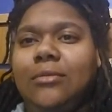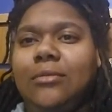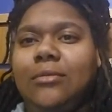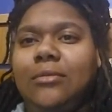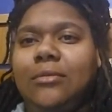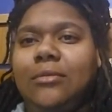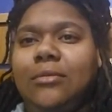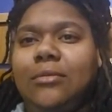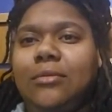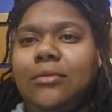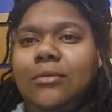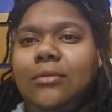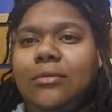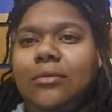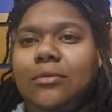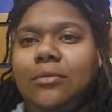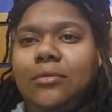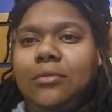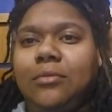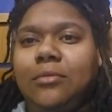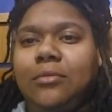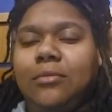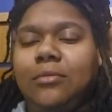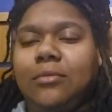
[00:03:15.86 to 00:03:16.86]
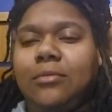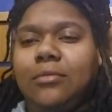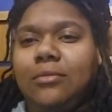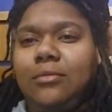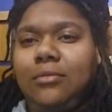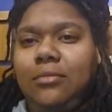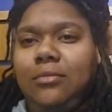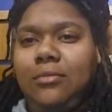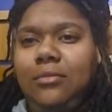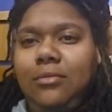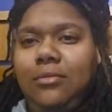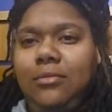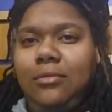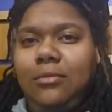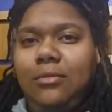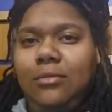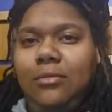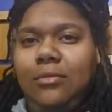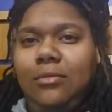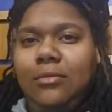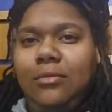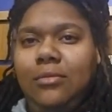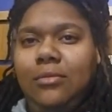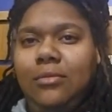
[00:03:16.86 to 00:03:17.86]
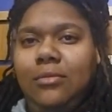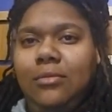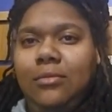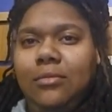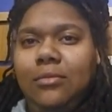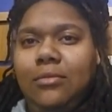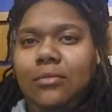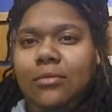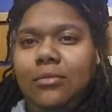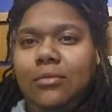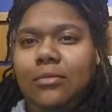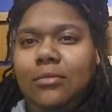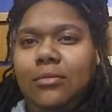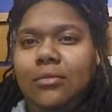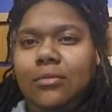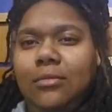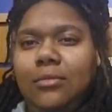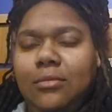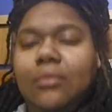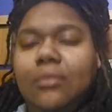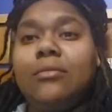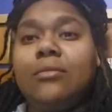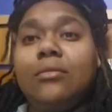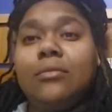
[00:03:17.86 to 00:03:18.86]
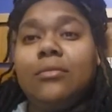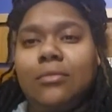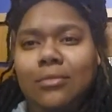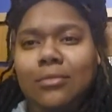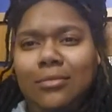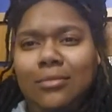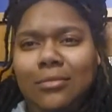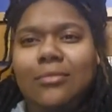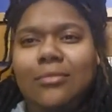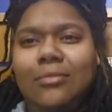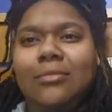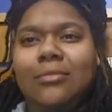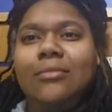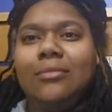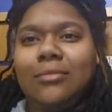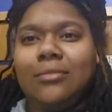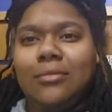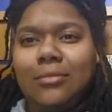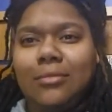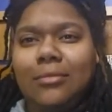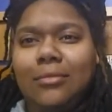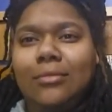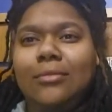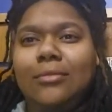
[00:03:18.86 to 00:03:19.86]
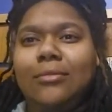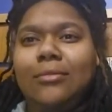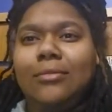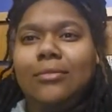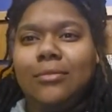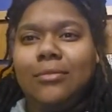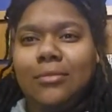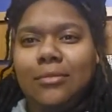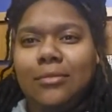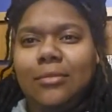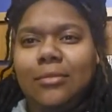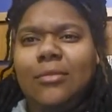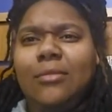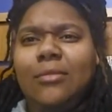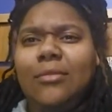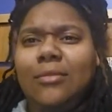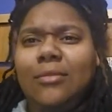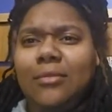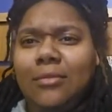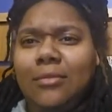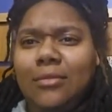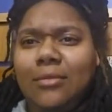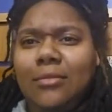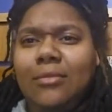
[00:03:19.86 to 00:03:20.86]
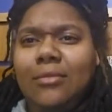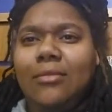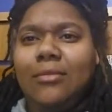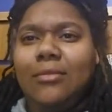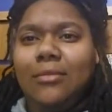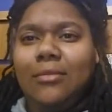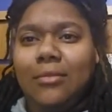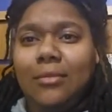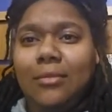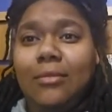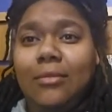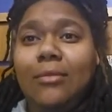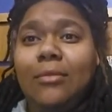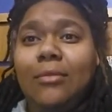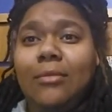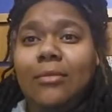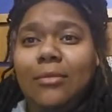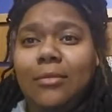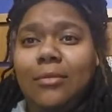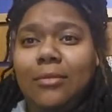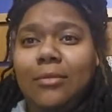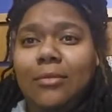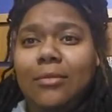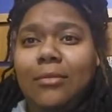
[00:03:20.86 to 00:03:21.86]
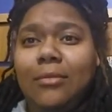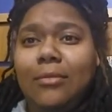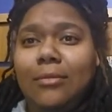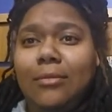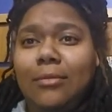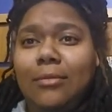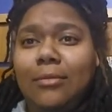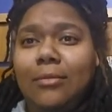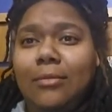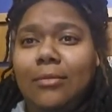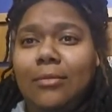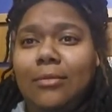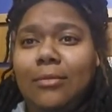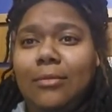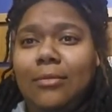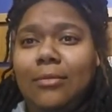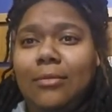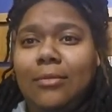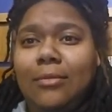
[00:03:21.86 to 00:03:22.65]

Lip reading: The person shown says nothing.